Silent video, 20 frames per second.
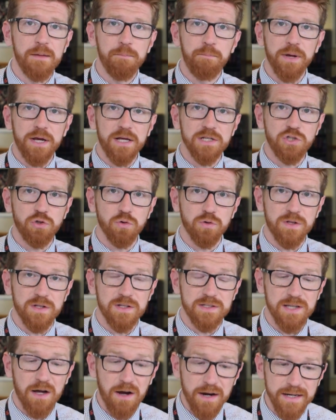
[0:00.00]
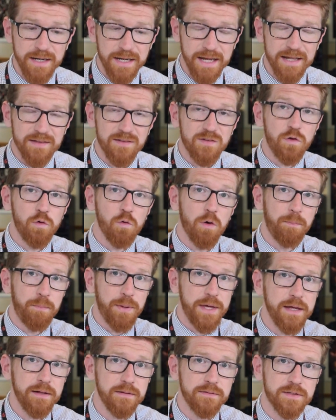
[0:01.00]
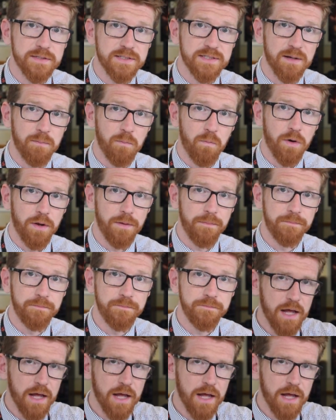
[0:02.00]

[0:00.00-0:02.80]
because you're designing it to appeal to someone.